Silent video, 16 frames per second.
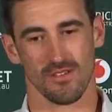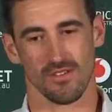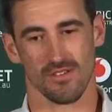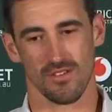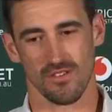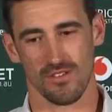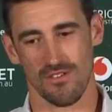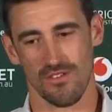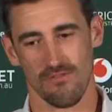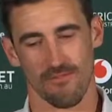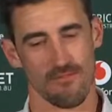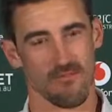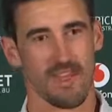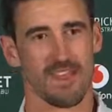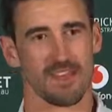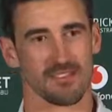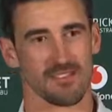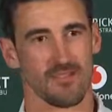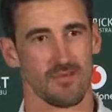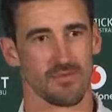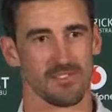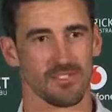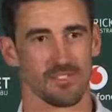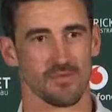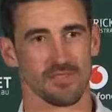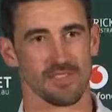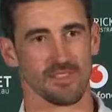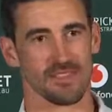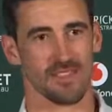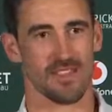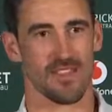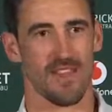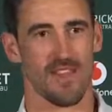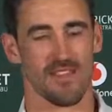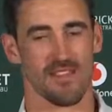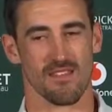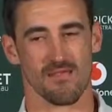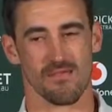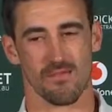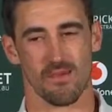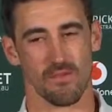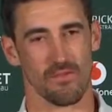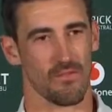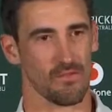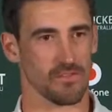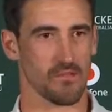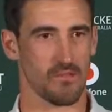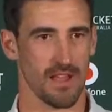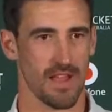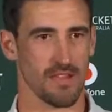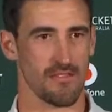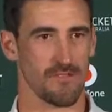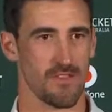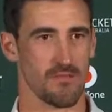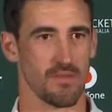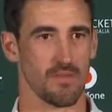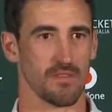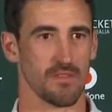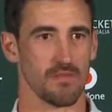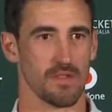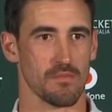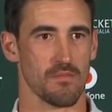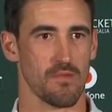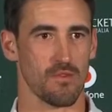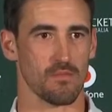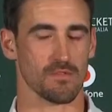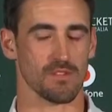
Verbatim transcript: you learn from that as an opposition when you see that, but we've also played a fair bit with the pink ball.